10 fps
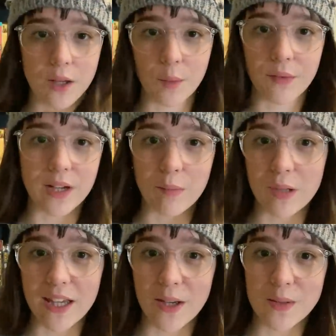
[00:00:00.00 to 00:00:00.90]
think we're reading
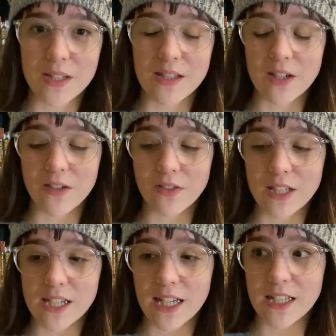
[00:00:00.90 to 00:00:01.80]
Bleak House this year for
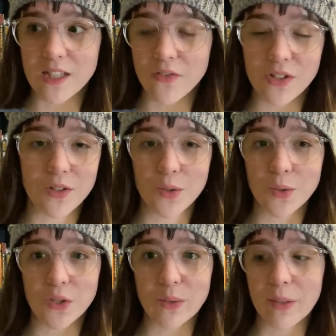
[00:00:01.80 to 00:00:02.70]
the Dickens versus
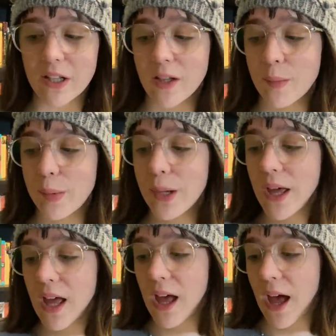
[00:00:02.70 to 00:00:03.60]
Tolstoy book club.
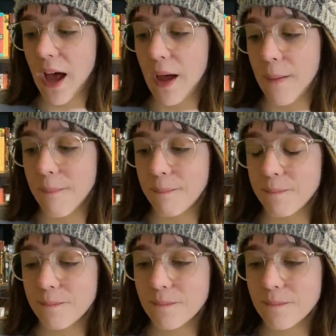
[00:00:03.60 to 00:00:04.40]
Um,